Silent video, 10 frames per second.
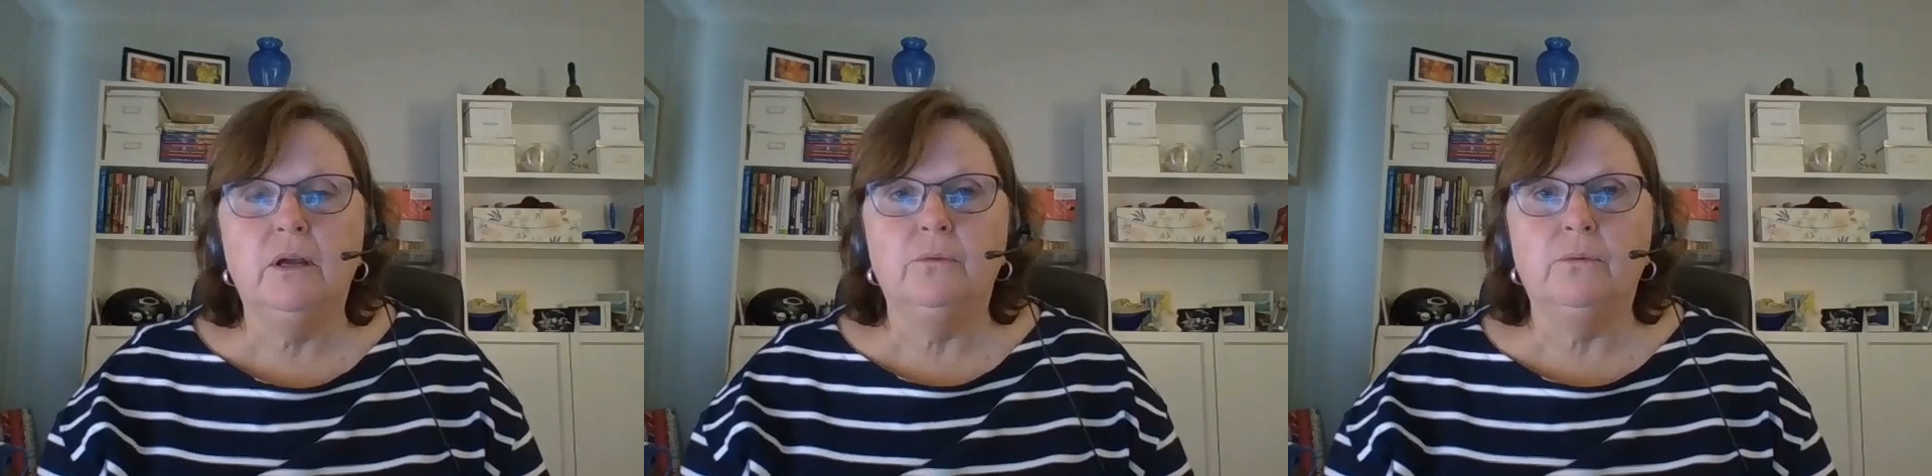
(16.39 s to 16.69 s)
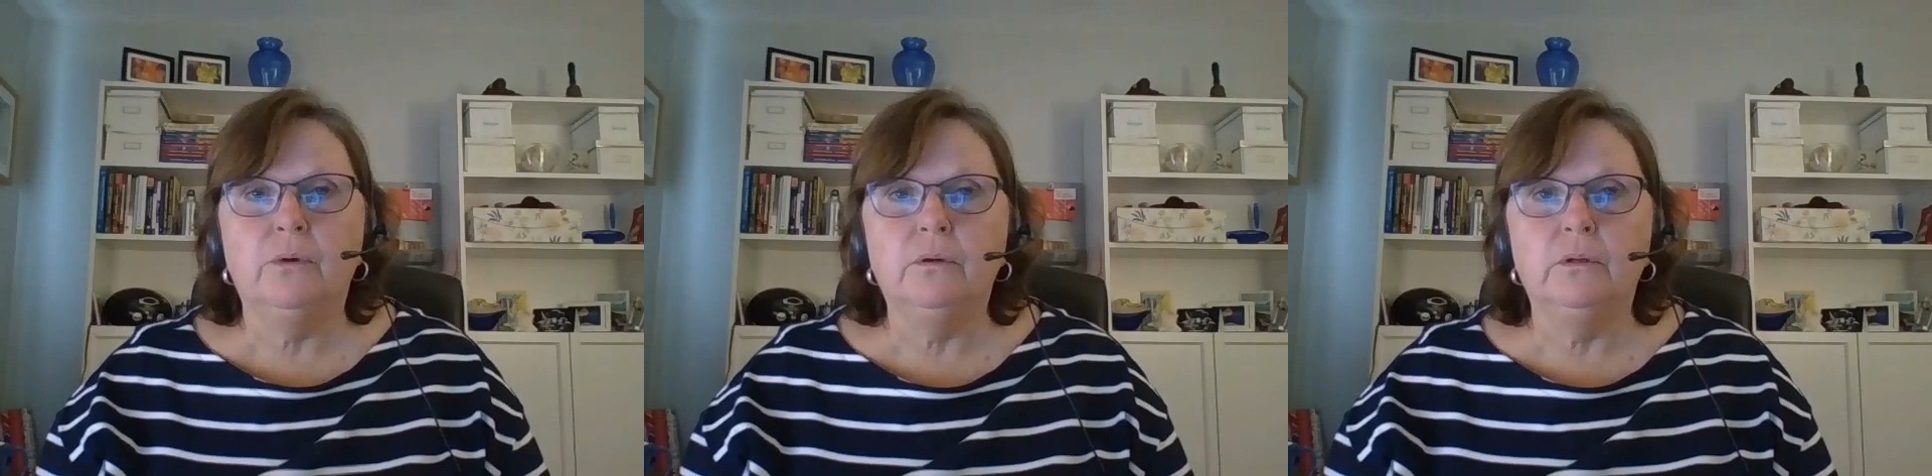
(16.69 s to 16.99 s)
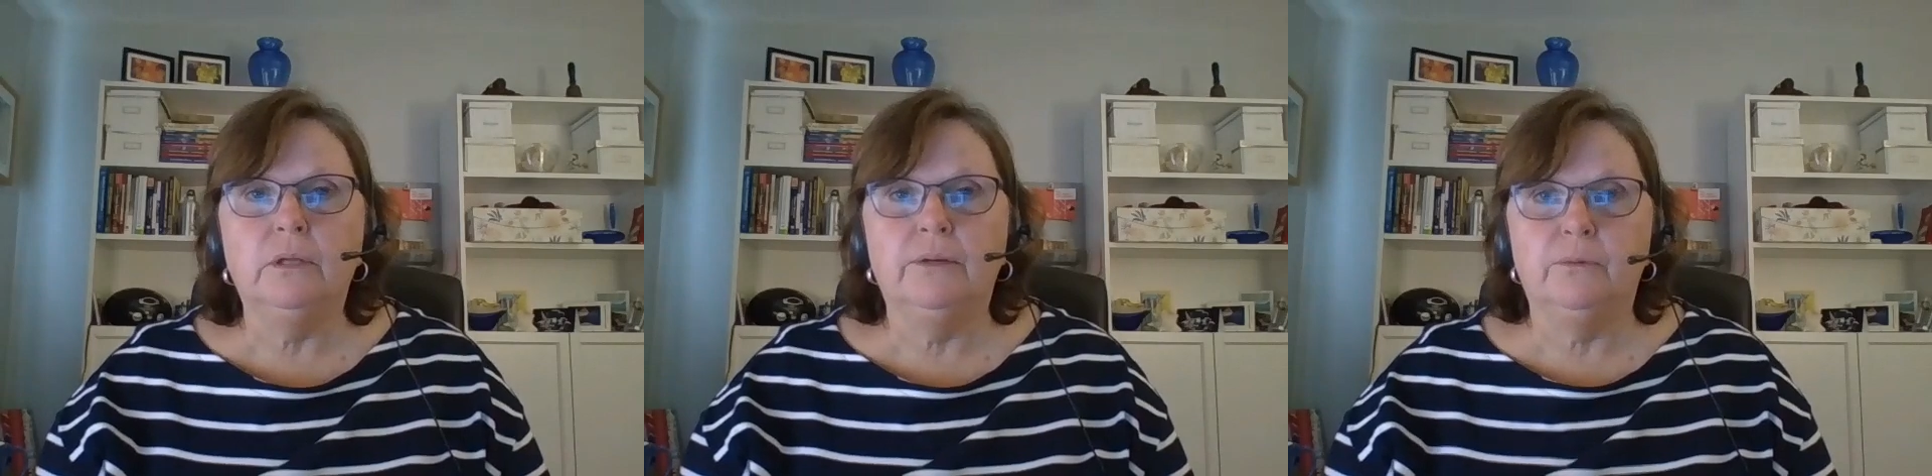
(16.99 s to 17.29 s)

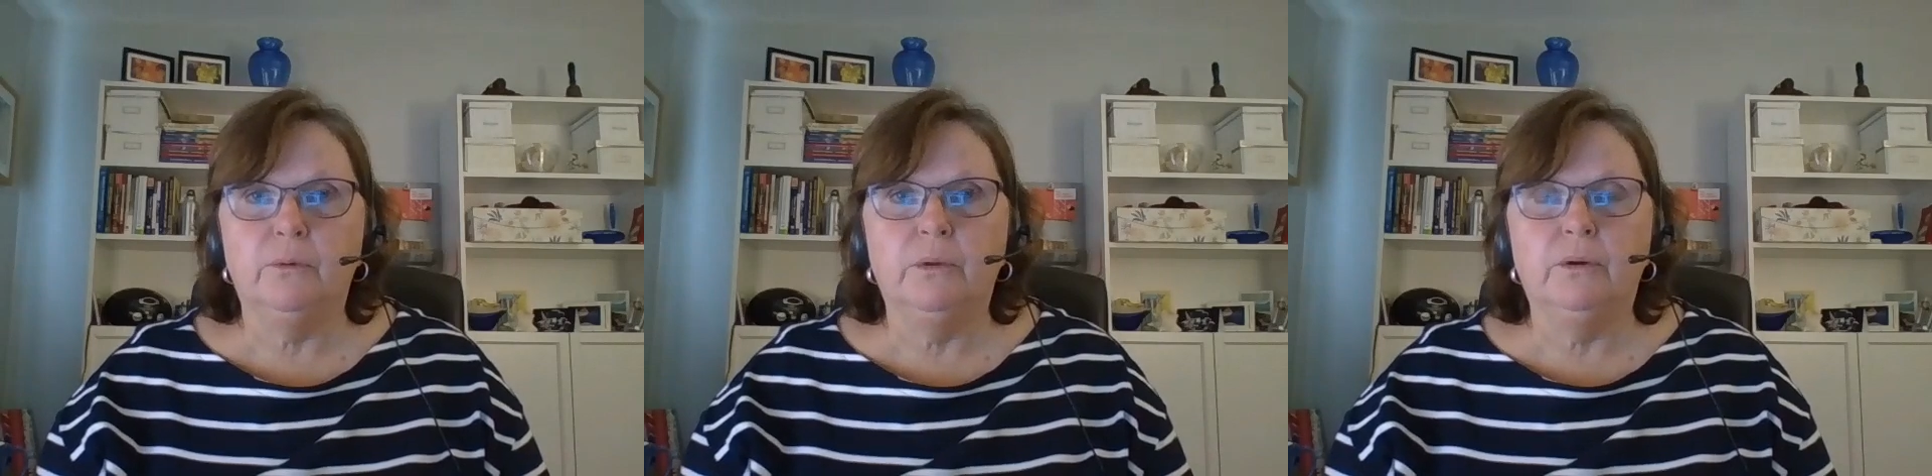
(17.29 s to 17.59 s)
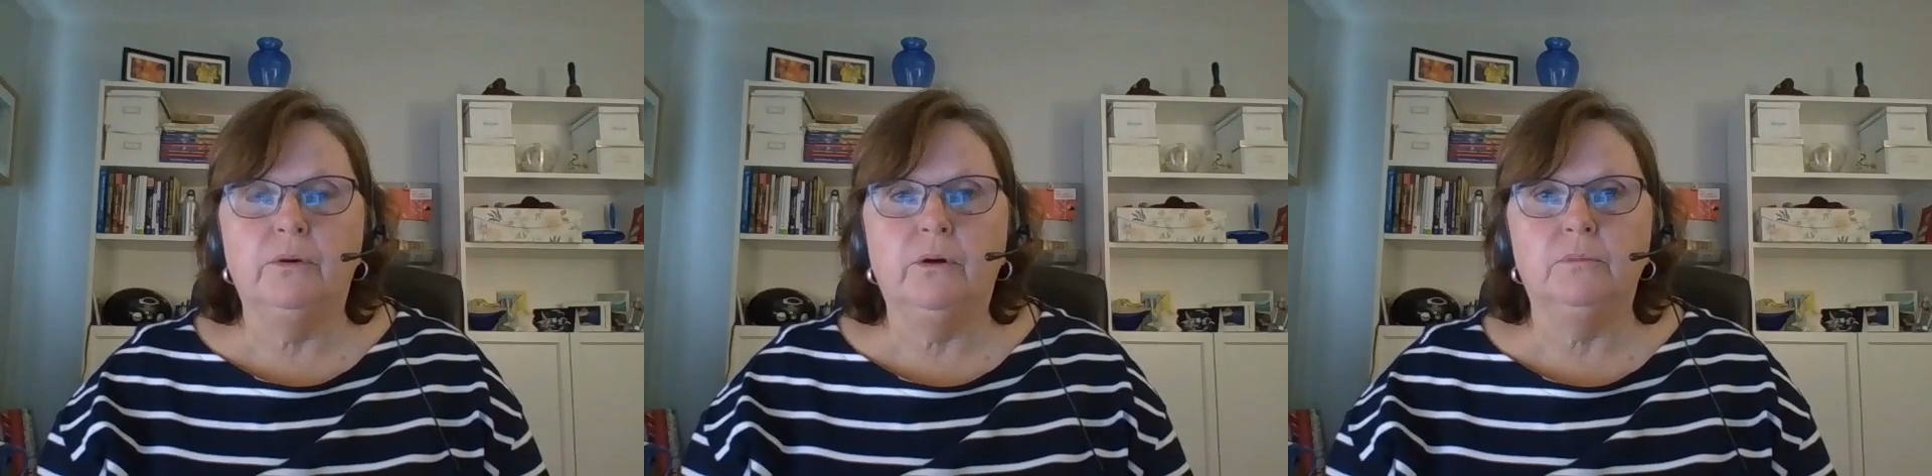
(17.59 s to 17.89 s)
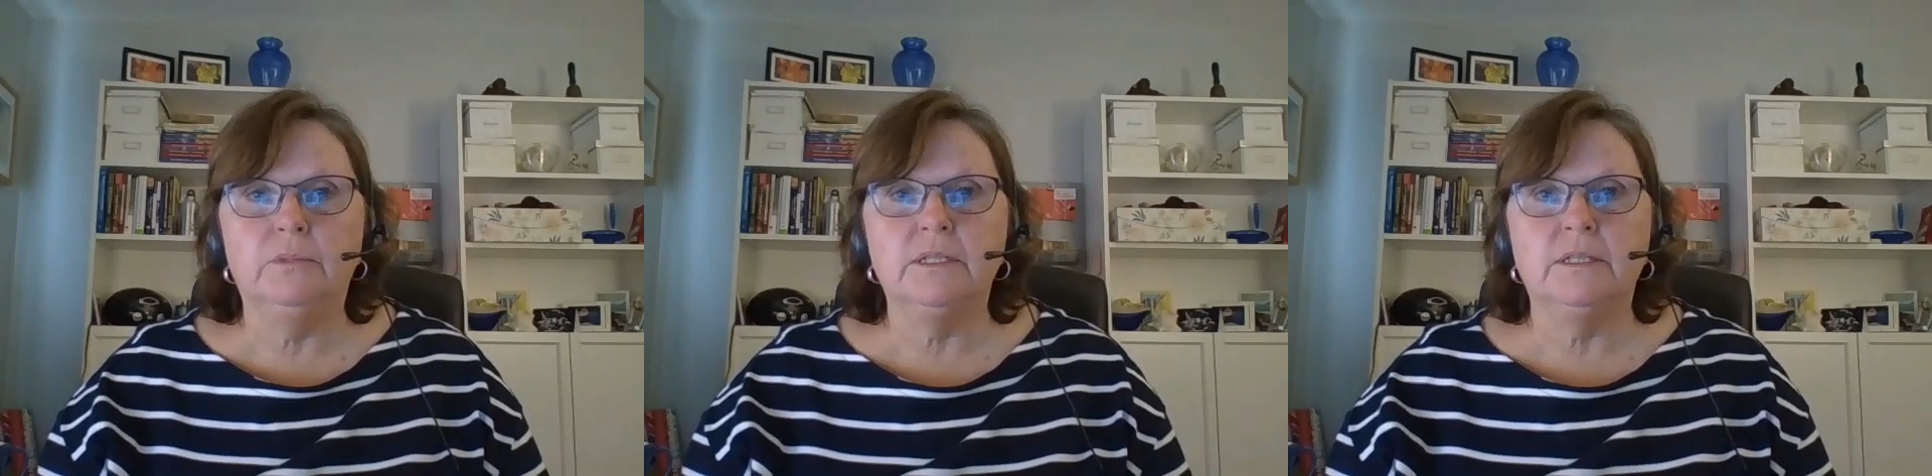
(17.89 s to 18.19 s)
Rural and Remote
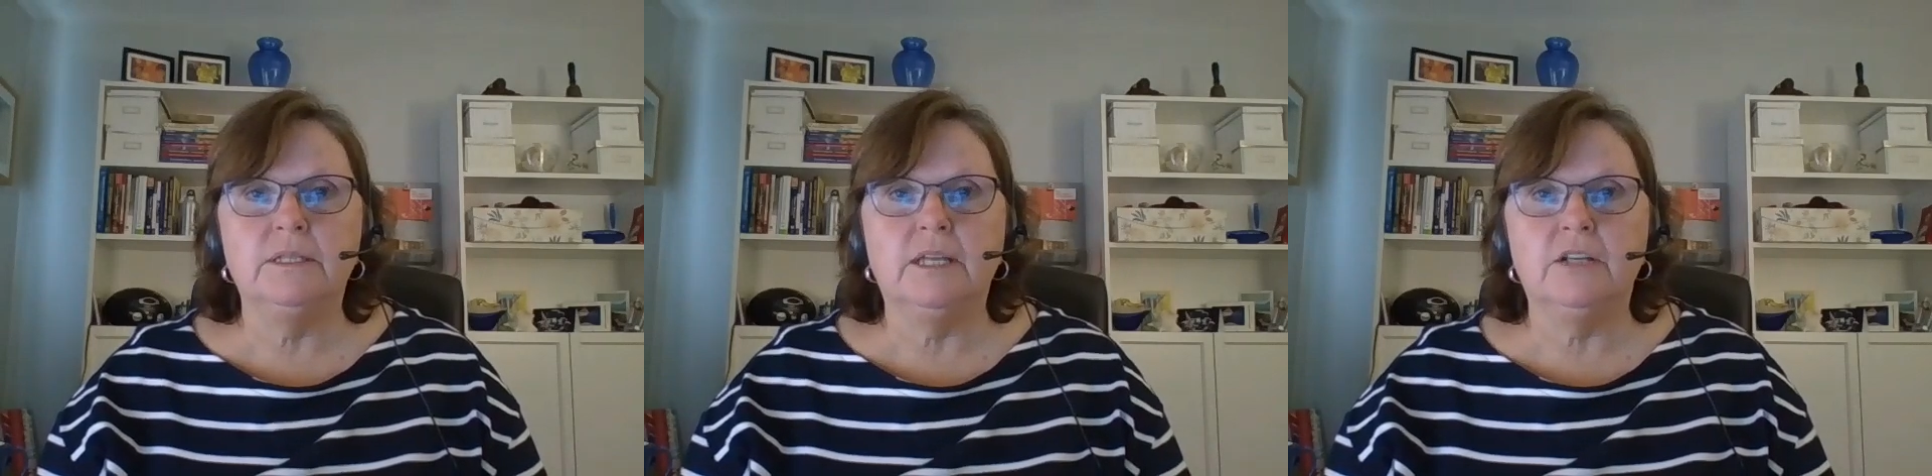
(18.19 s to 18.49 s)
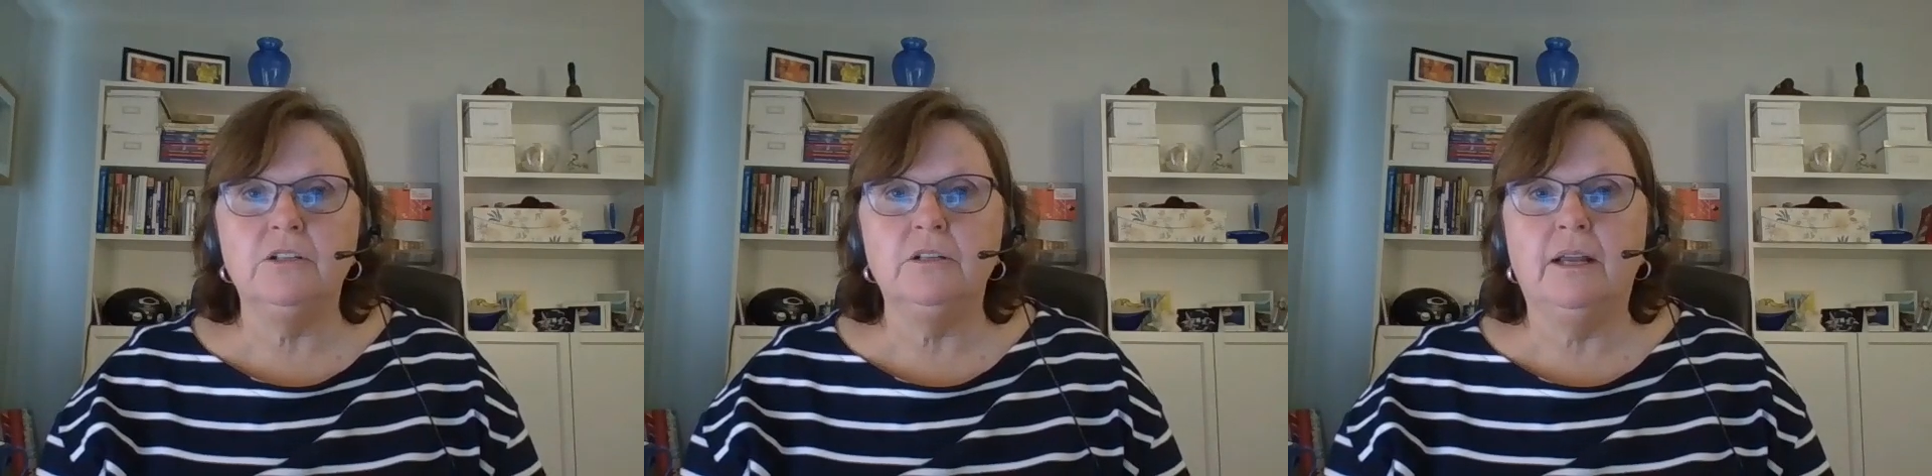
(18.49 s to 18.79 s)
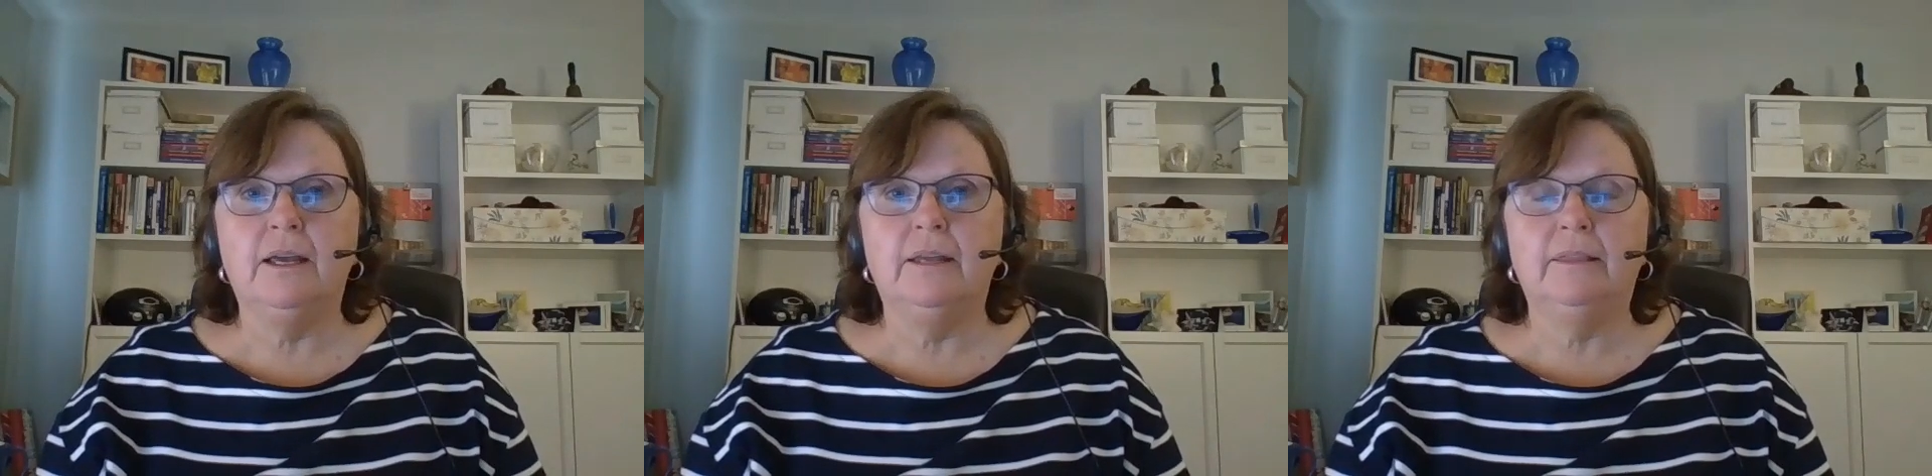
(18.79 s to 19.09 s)
Homelessness session at